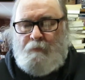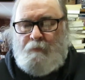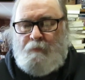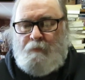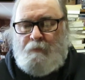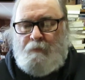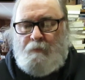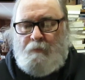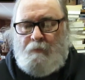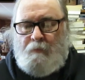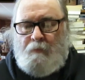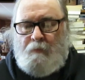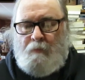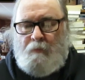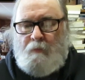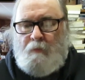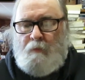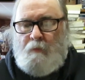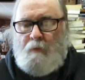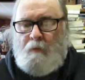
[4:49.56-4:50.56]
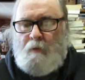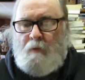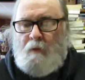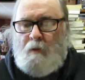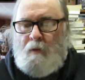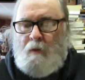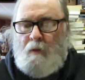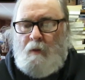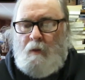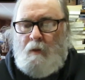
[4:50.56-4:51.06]

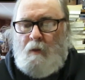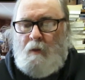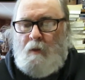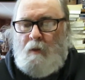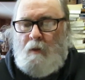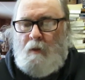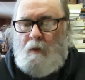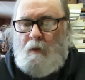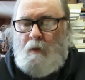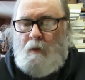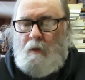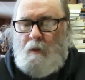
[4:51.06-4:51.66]
(silence)